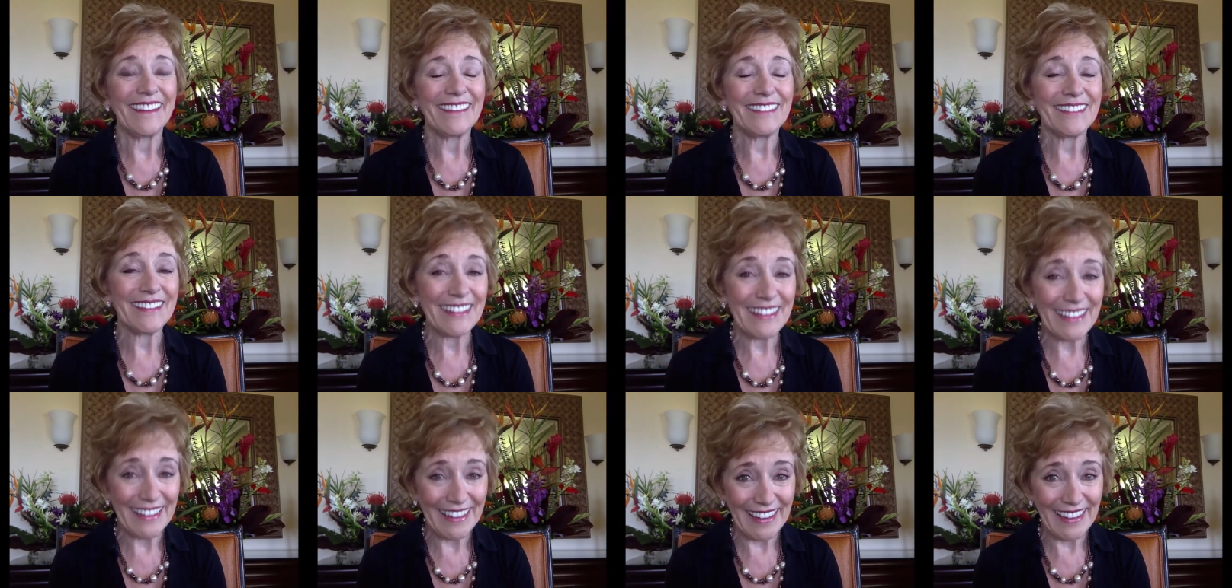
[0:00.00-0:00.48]

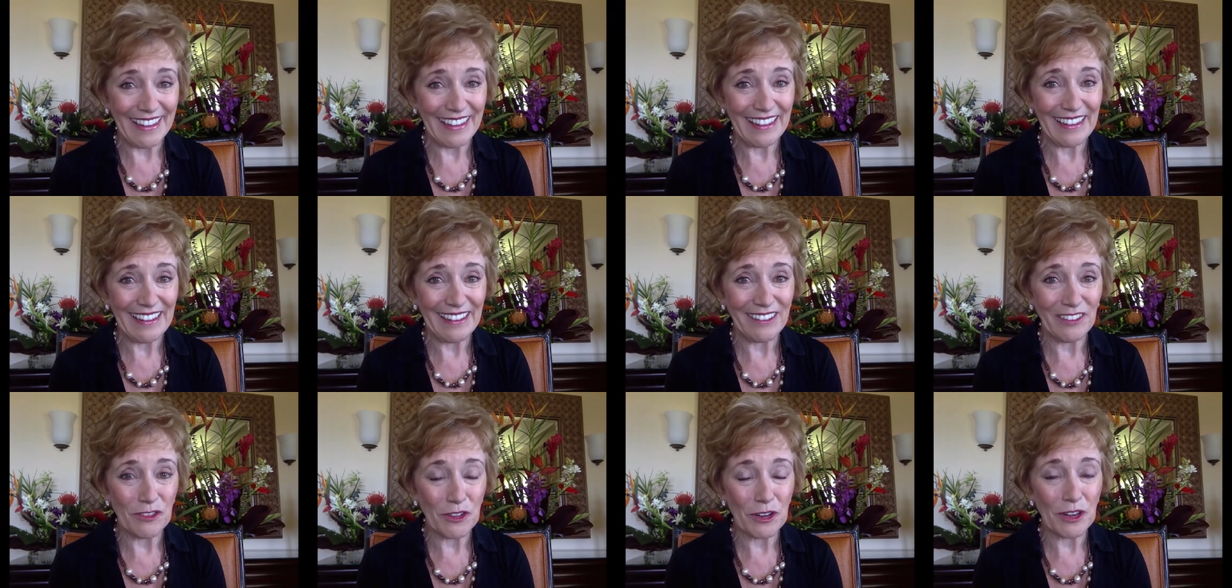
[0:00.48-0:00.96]

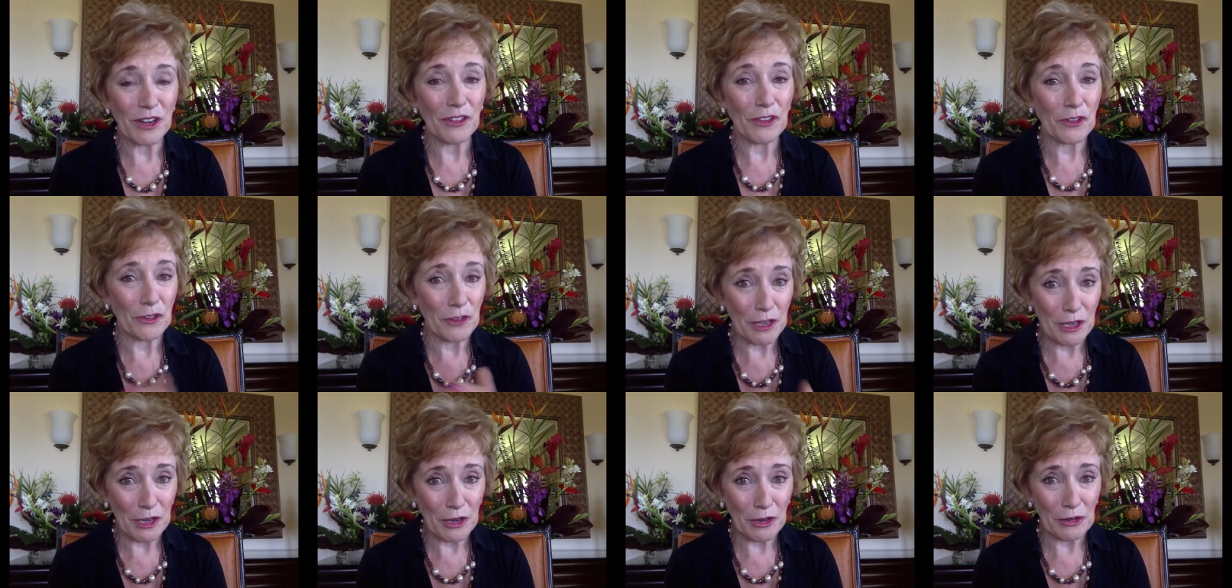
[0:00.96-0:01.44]
delayed for
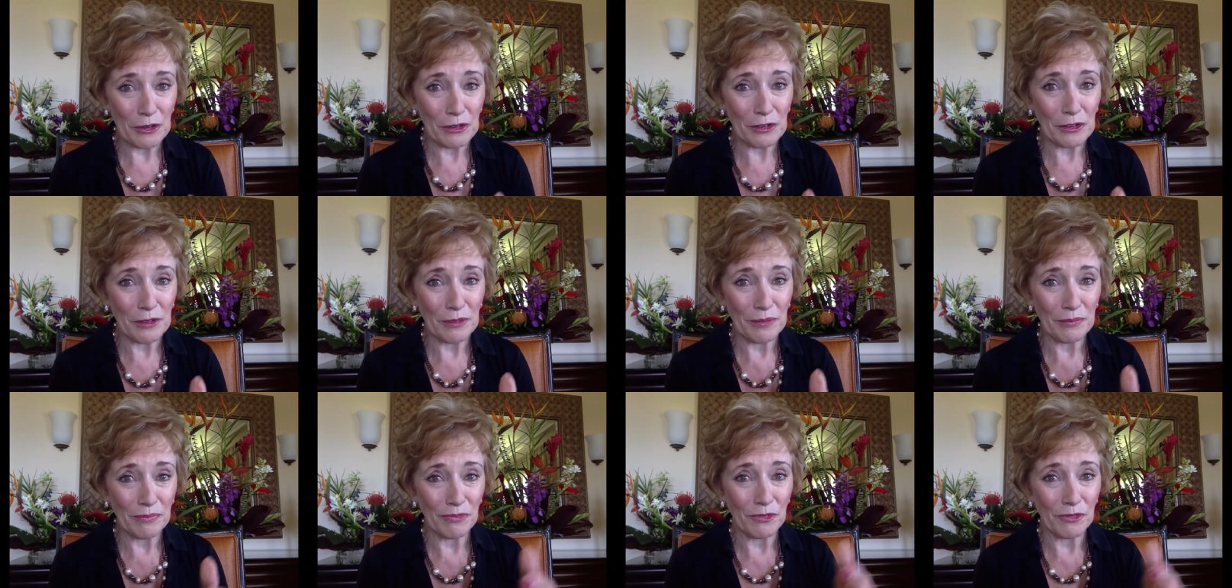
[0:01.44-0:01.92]
another
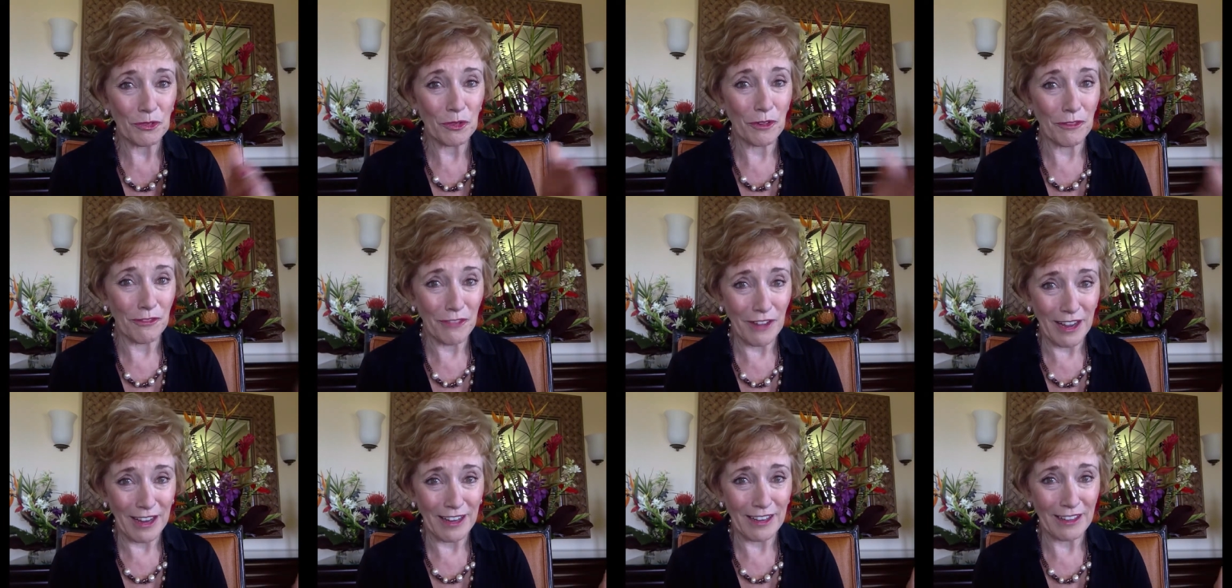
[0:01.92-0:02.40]
year or
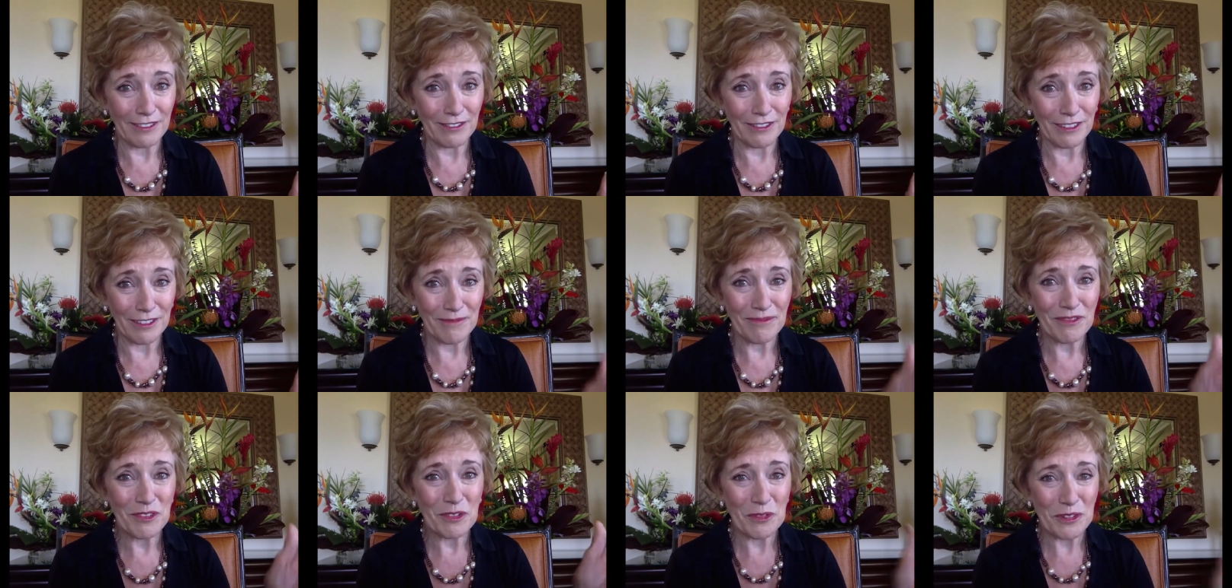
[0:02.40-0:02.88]
five
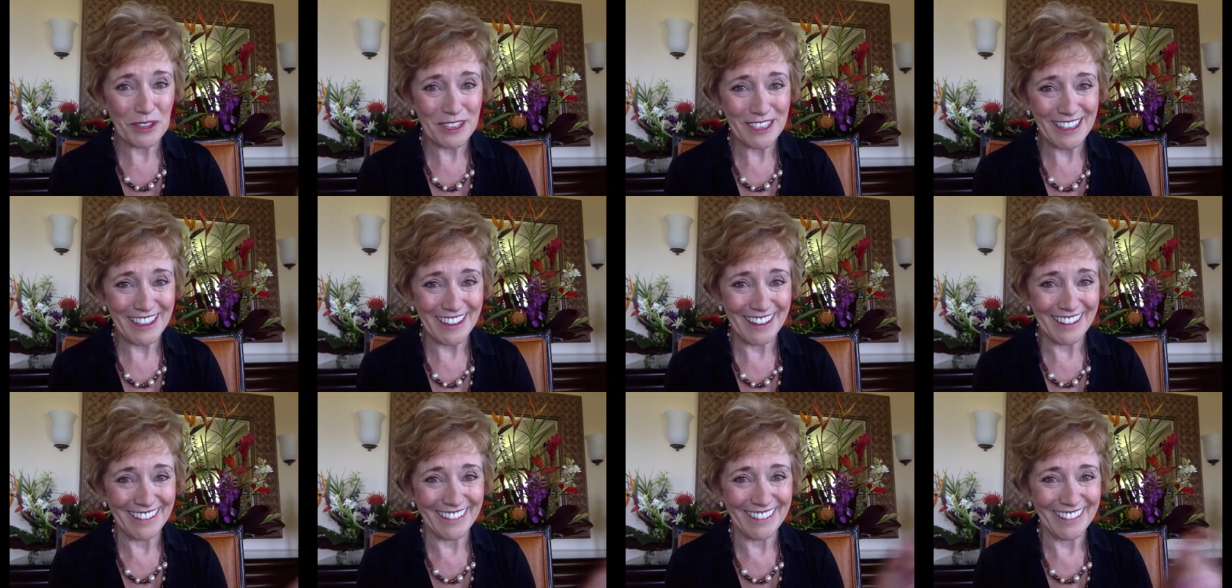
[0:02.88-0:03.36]
or
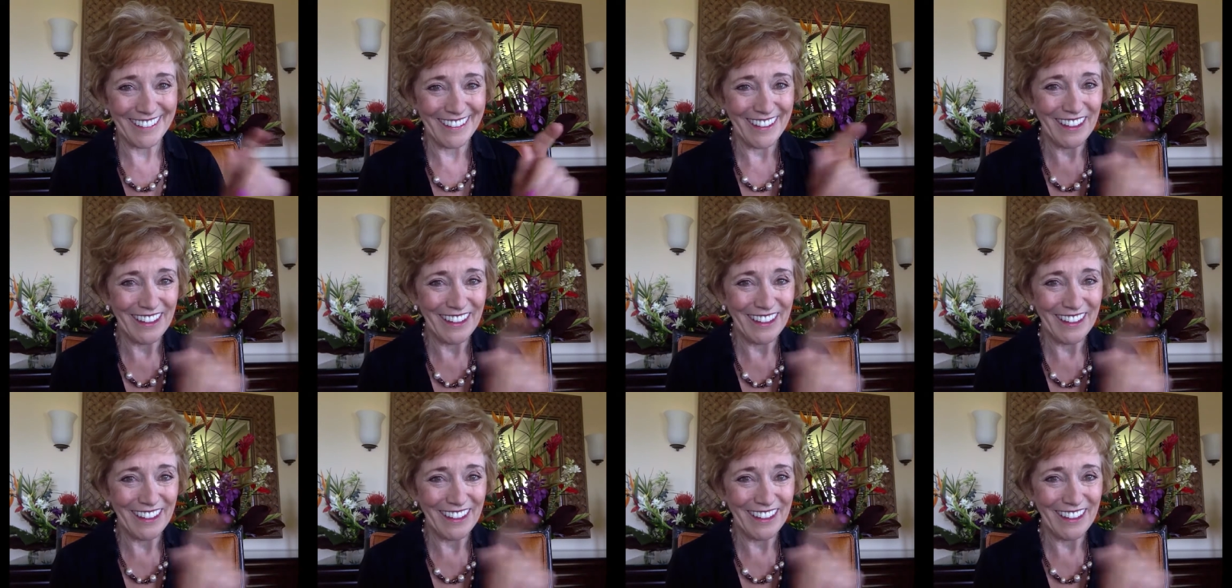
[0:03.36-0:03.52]
10.